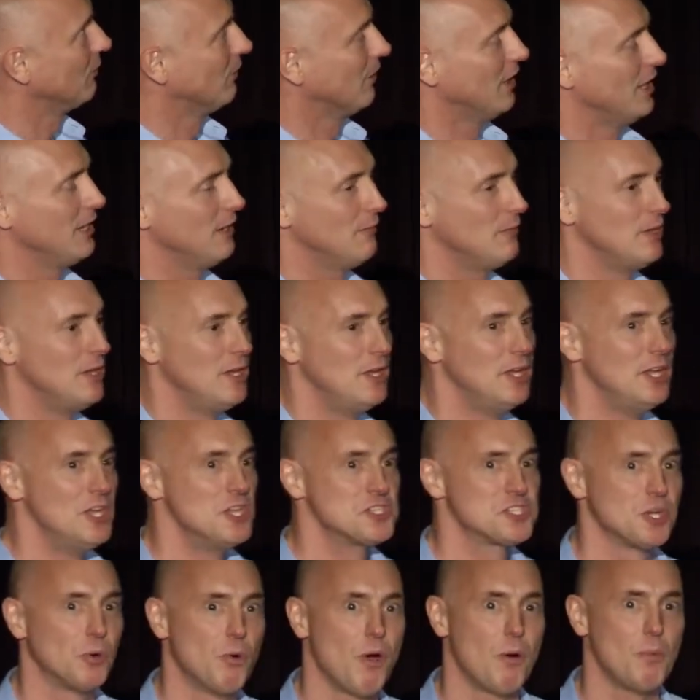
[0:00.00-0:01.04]
right?
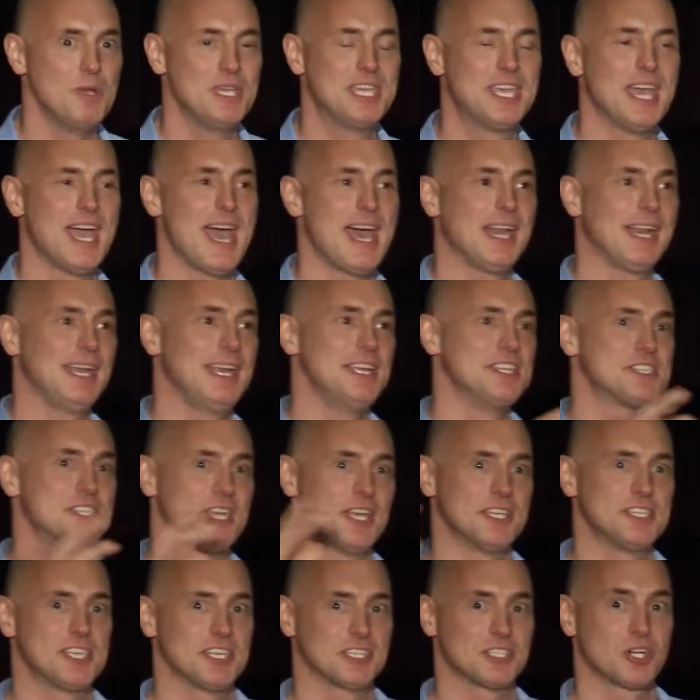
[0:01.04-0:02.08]
So what we get is,
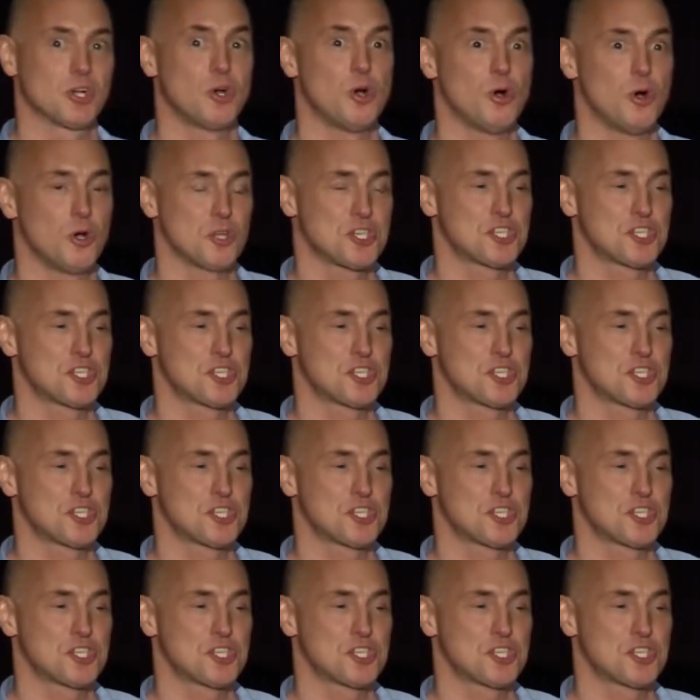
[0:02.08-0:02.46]
is a core